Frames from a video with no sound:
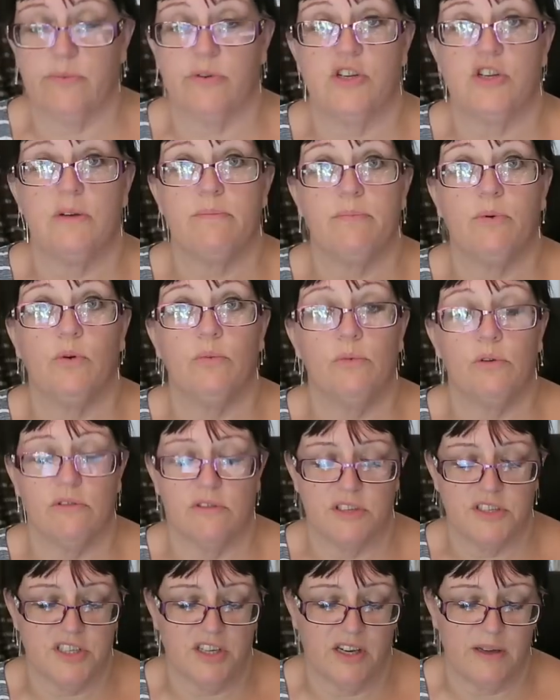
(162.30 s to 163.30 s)
I wish I'd bought more
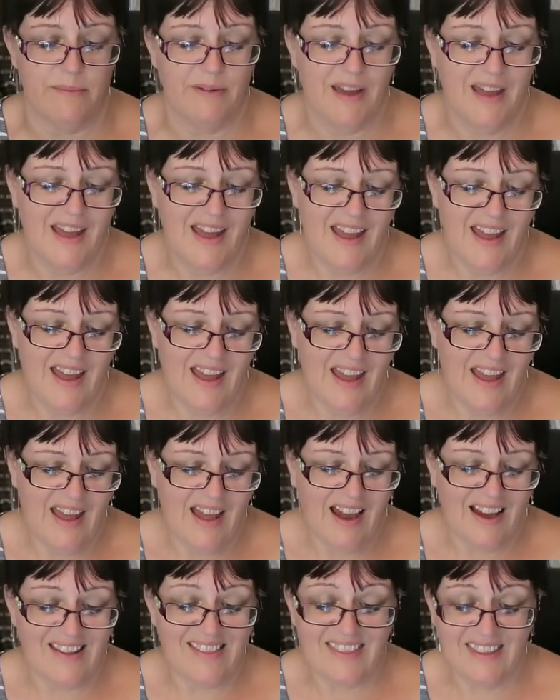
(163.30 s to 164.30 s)
at the time.
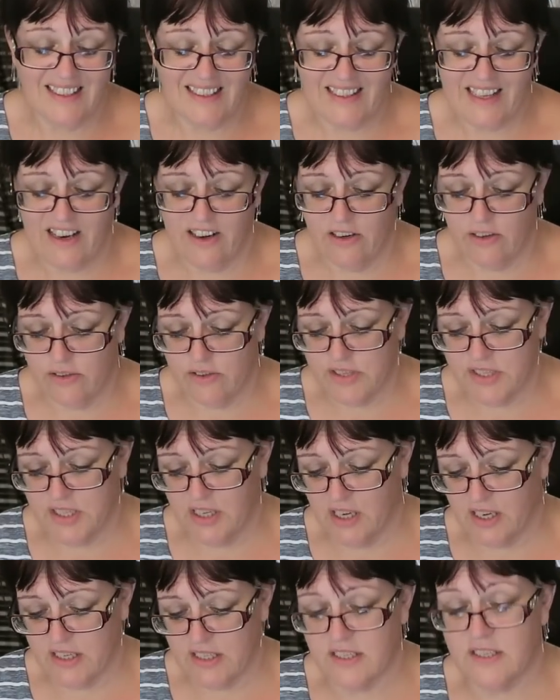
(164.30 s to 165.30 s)
I think they're her
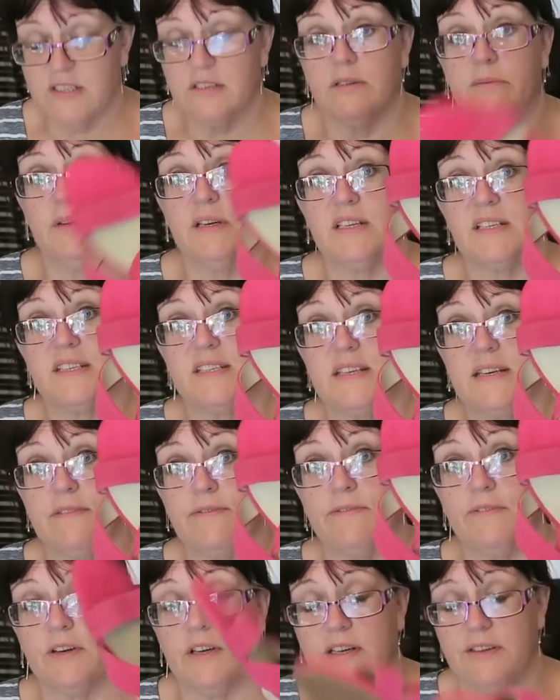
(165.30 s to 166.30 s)
size, so I might see
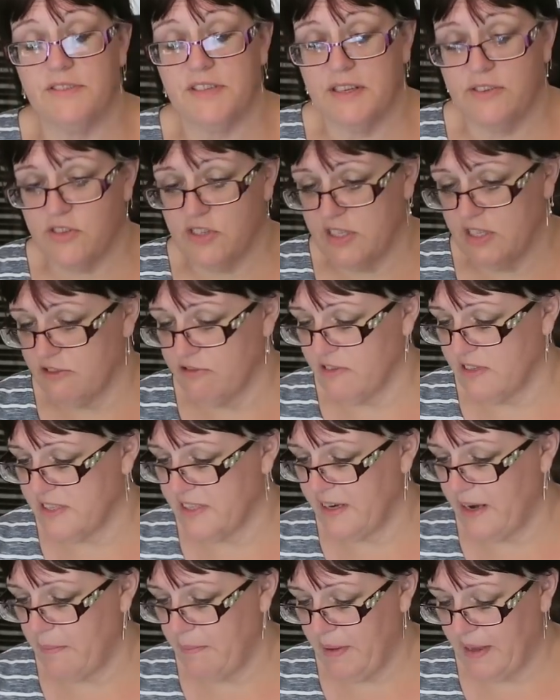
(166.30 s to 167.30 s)
if uh, see if she's
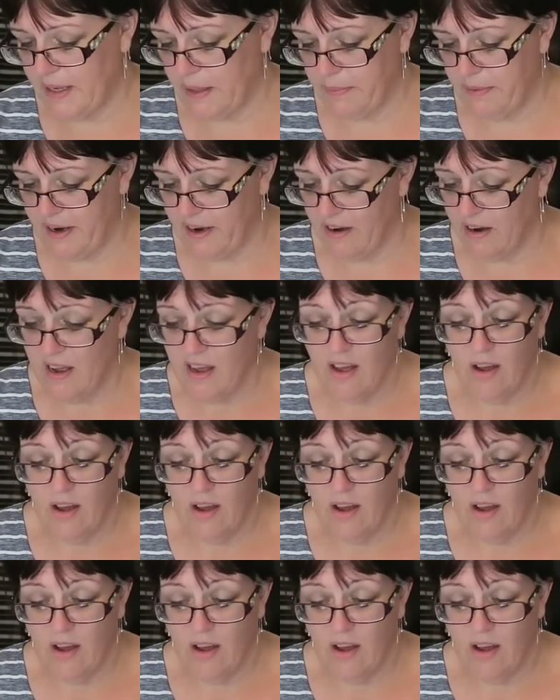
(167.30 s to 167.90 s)
interested in a pink pair.